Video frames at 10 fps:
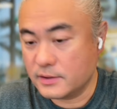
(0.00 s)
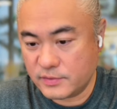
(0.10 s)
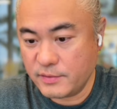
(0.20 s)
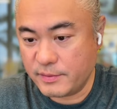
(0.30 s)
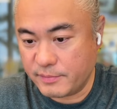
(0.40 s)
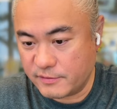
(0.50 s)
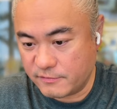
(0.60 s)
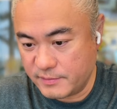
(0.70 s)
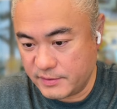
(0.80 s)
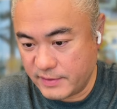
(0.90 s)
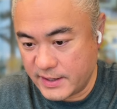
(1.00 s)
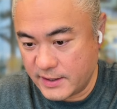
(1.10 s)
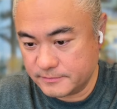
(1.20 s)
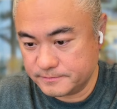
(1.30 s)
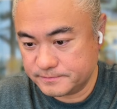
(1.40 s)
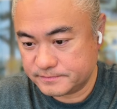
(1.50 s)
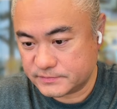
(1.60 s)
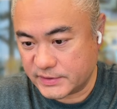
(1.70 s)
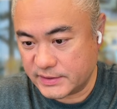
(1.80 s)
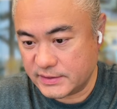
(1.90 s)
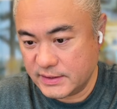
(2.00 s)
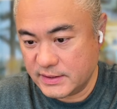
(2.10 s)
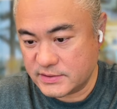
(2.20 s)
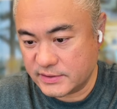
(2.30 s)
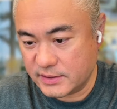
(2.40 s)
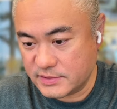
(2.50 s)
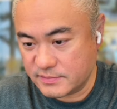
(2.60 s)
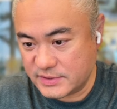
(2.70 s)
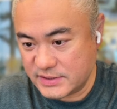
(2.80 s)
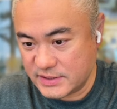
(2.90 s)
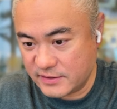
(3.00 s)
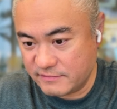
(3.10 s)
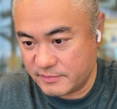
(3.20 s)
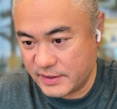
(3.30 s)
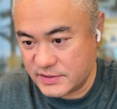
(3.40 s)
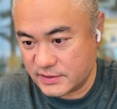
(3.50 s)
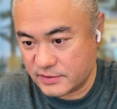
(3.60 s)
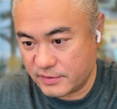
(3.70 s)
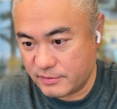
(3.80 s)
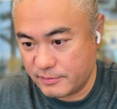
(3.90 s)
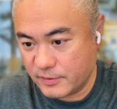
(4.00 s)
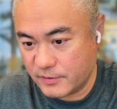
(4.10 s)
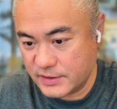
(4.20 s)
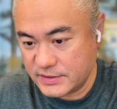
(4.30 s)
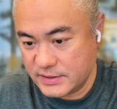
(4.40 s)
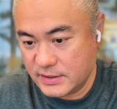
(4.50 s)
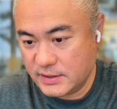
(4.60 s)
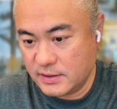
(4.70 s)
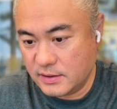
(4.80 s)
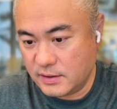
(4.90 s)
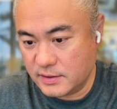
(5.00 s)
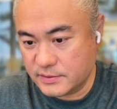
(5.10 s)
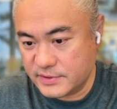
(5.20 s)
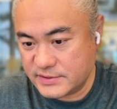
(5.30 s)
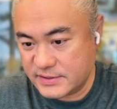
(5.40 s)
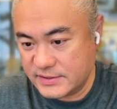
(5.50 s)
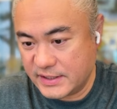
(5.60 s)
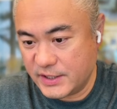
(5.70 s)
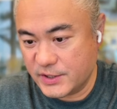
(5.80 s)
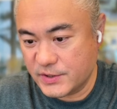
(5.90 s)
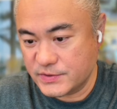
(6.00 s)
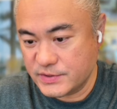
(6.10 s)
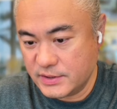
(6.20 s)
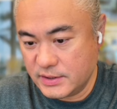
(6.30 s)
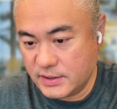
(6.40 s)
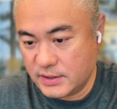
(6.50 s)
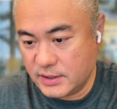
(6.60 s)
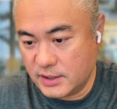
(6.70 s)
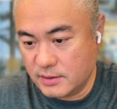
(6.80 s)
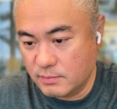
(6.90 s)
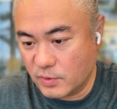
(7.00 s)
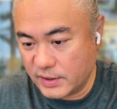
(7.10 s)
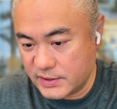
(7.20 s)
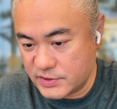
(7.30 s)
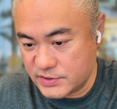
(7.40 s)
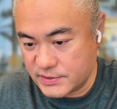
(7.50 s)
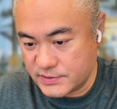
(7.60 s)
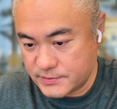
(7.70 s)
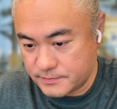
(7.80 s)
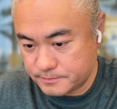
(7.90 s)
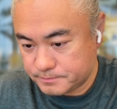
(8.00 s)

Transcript: credit report for me right now, right? So give me some detailed information on the credit report, all the risk indicators, mortgages,